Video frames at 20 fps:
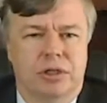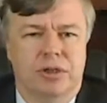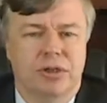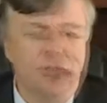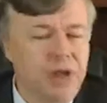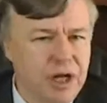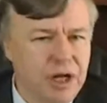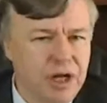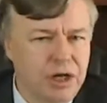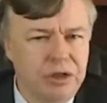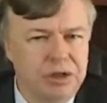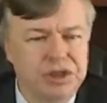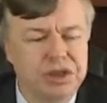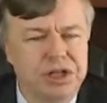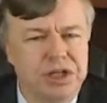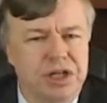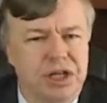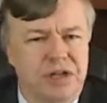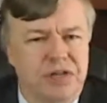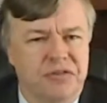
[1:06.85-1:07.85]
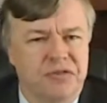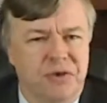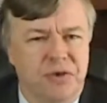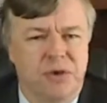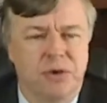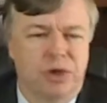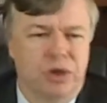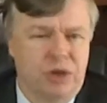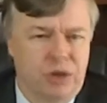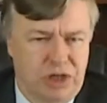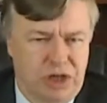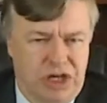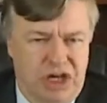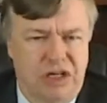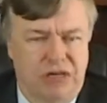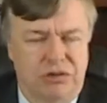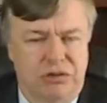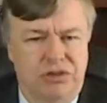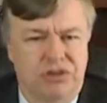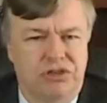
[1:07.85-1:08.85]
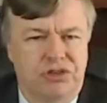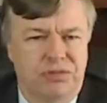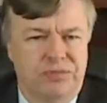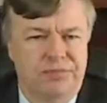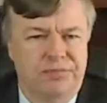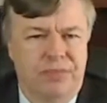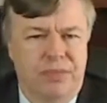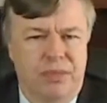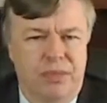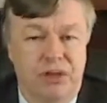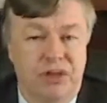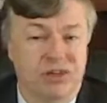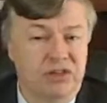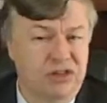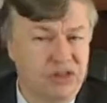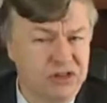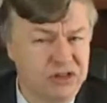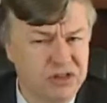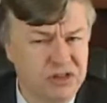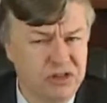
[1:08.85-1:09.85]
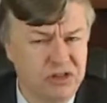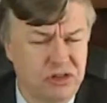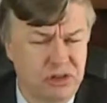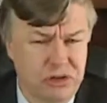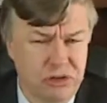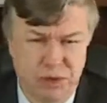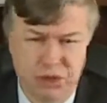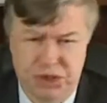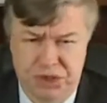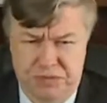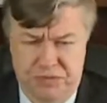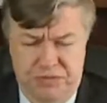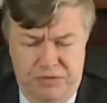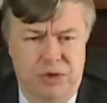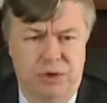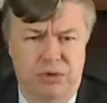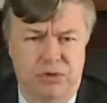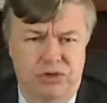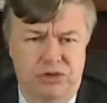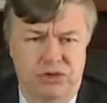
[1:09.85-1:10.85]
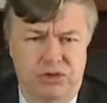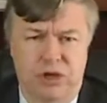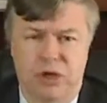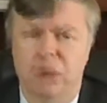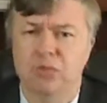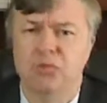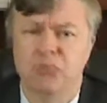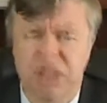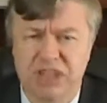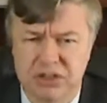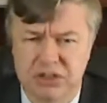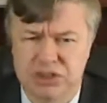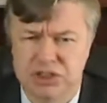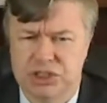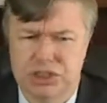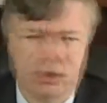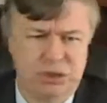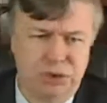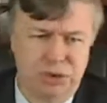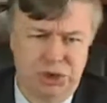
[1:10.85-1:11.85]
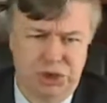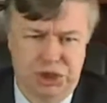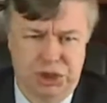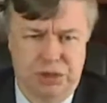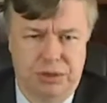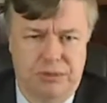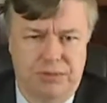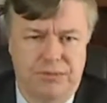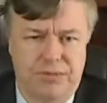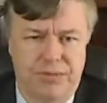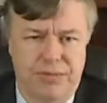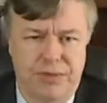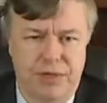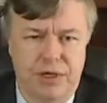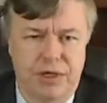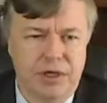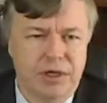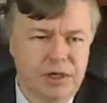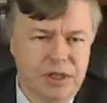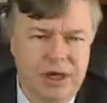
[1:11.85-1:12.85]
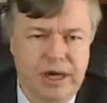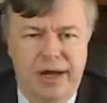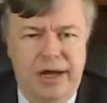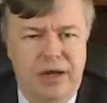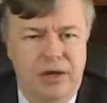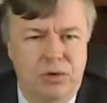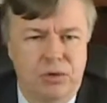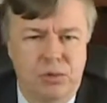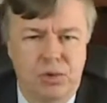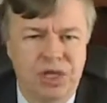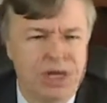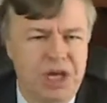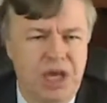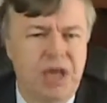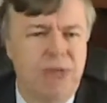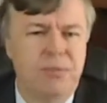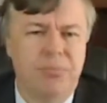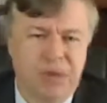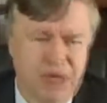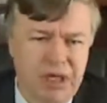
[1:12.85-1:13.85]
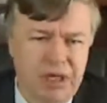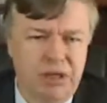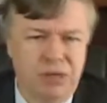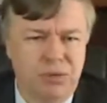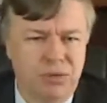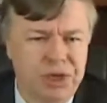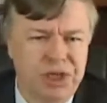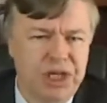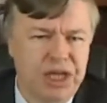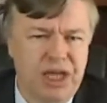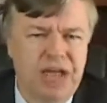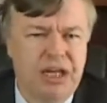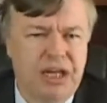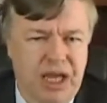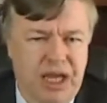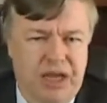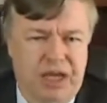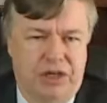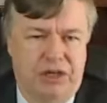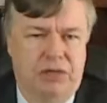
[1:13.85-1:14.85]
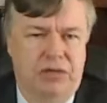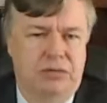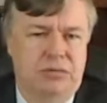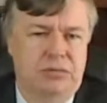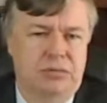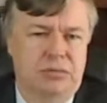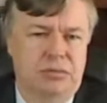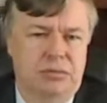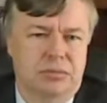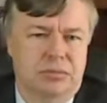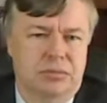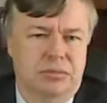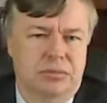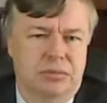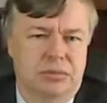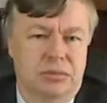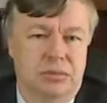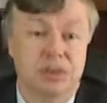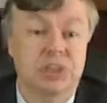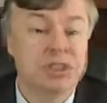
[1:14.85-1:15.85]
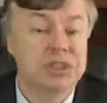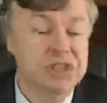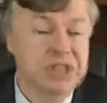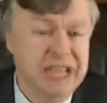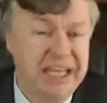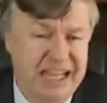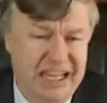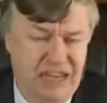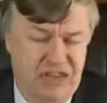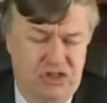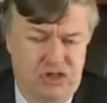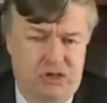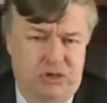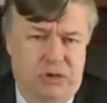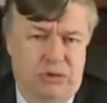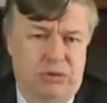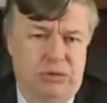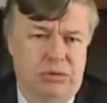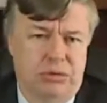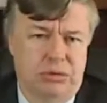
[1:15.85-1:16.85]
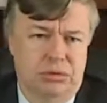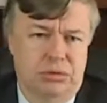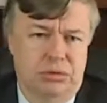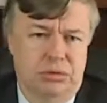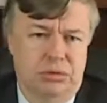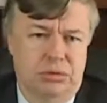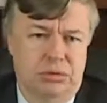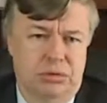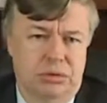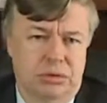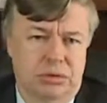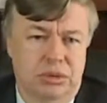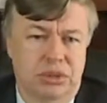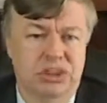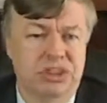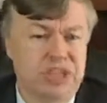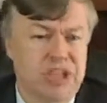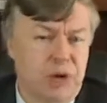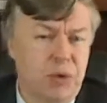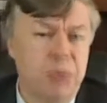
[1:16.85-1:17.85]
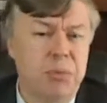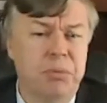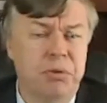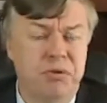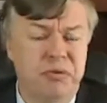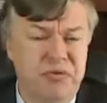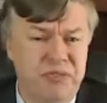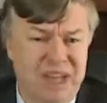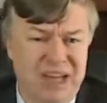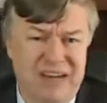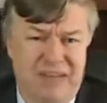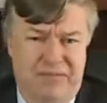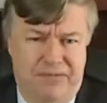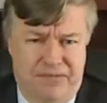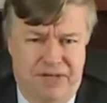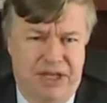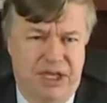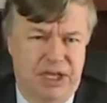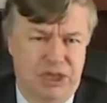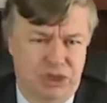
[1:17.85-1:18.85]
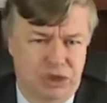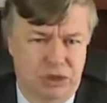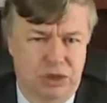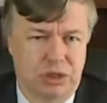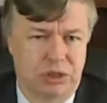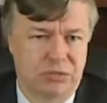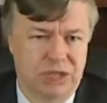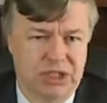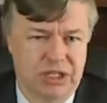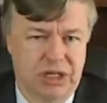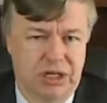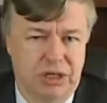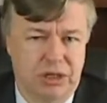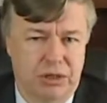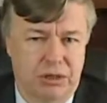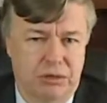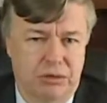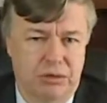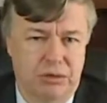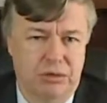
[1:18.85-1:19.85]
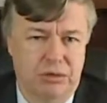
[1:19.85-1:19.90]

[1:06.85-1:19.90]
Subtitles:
Then I urge you to get on the phone and call Congress, because this is a solution, folks, a real solution. Not we hate Ben and we hate Hank. This is an answer. This is how we prevent financial Armageddon.